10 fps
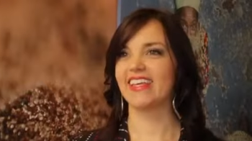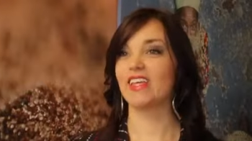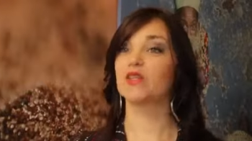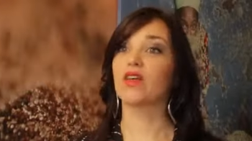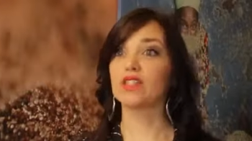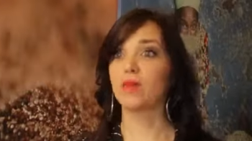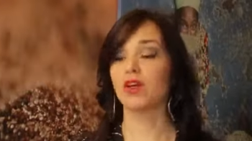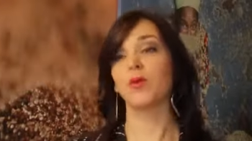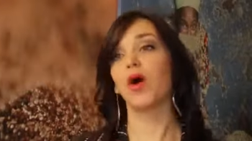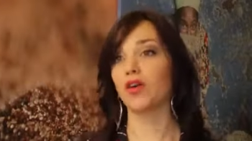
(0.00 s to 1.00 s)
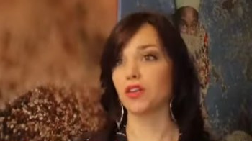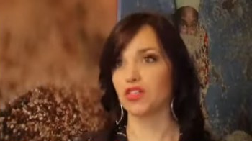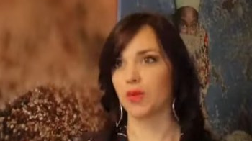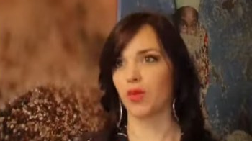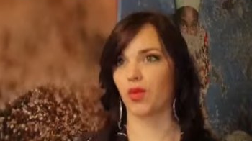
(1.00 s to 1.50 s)
Can you tell us about your
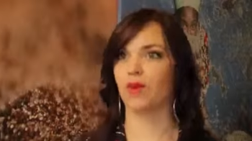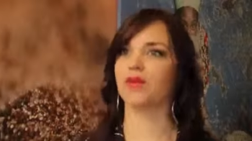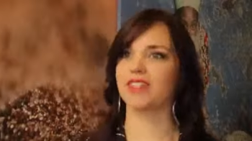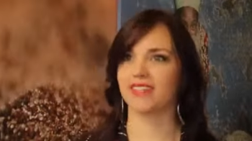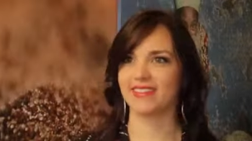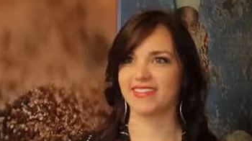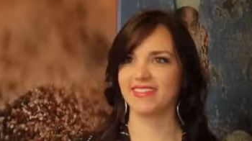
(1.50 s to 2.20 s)
partnership with Wimbledon?